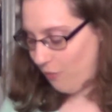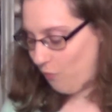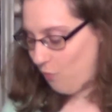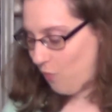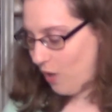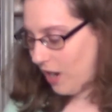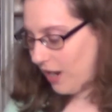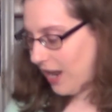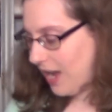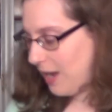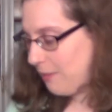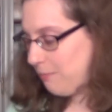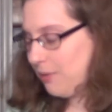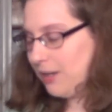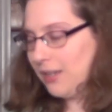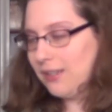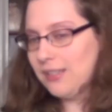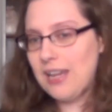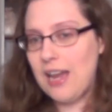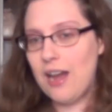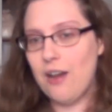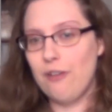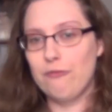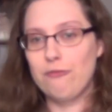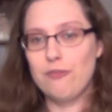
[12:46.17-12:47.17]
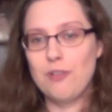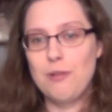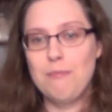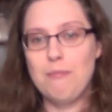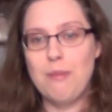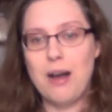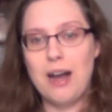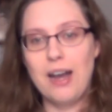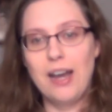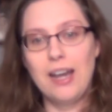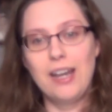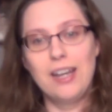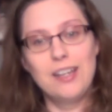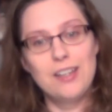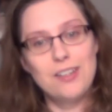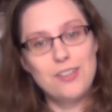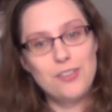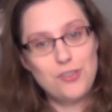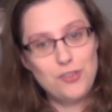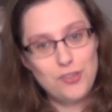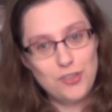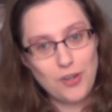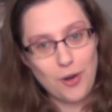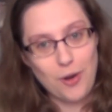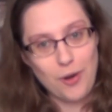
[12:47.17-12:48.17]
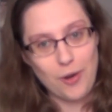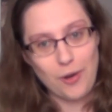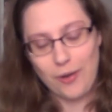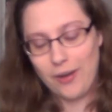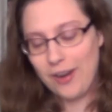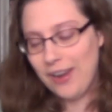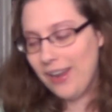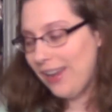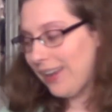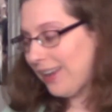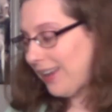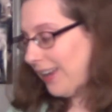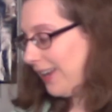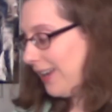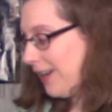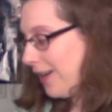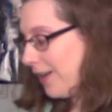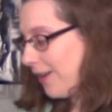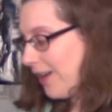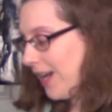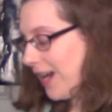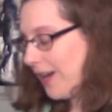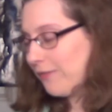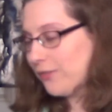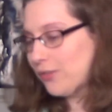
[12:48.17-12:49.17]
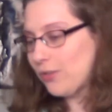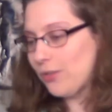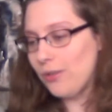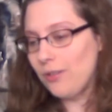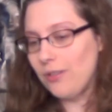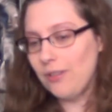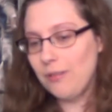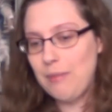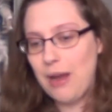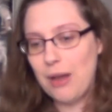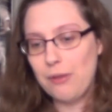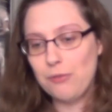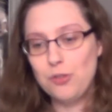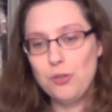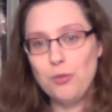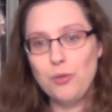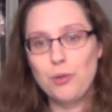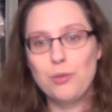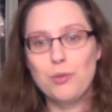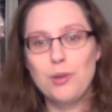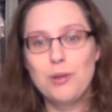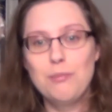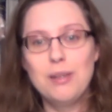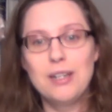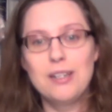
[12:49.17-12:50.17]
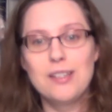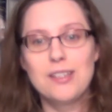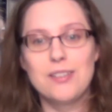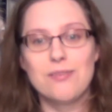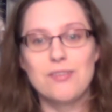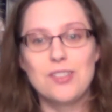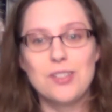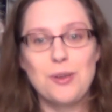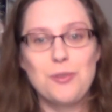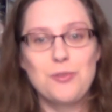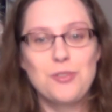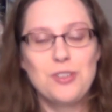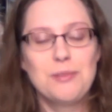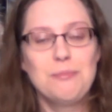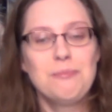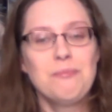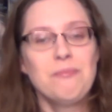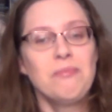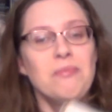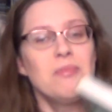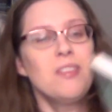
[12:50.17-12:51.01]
what I picked out from my jar here after about two or three minutes of searching